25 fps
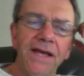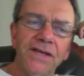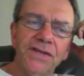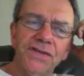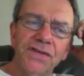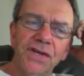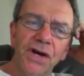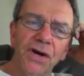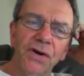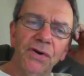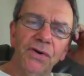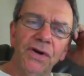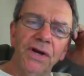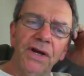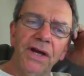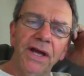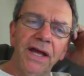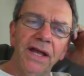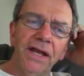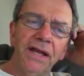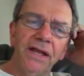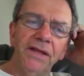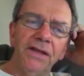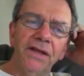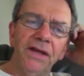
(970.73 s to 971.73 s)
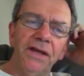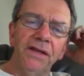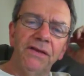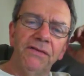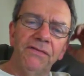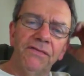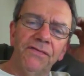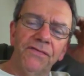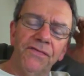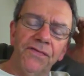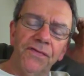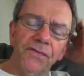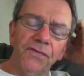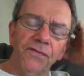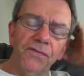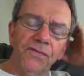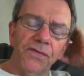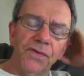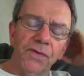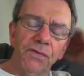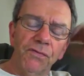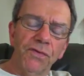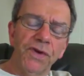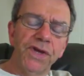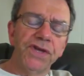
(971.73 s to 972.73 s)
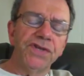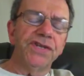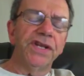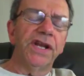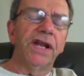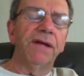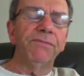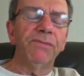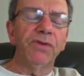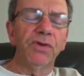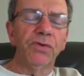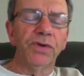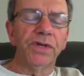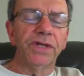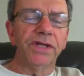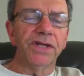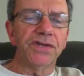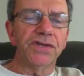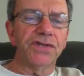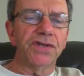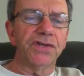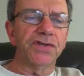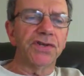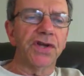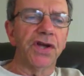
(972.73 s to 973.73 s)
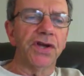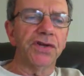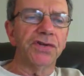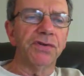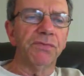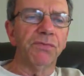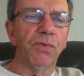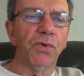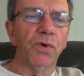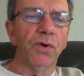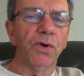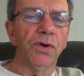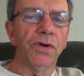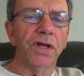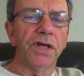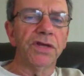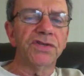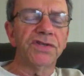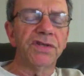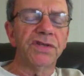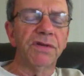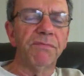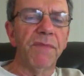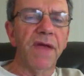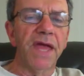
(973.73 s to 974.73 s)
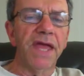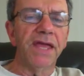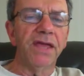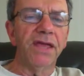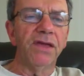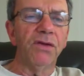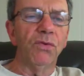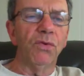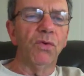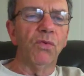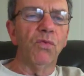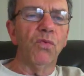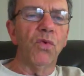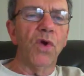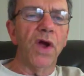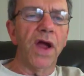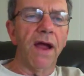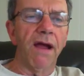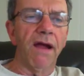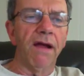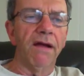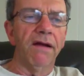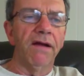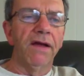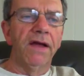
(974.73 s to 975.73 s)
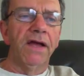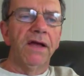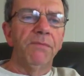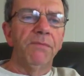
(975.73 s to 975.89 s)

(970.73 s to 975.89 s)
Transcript: so the reason I'm doing this discussion board is to make you aware,